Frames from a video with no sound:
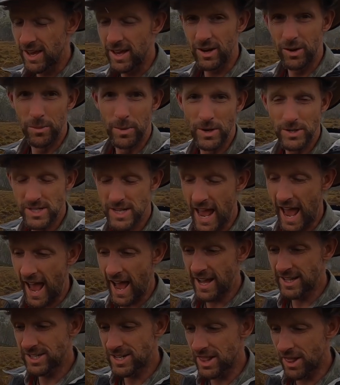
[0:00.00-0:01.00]
It almost
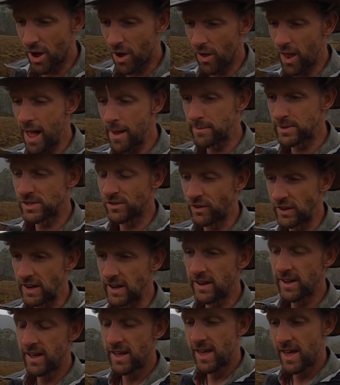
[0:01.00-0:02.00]
adds to the whole atmosphere.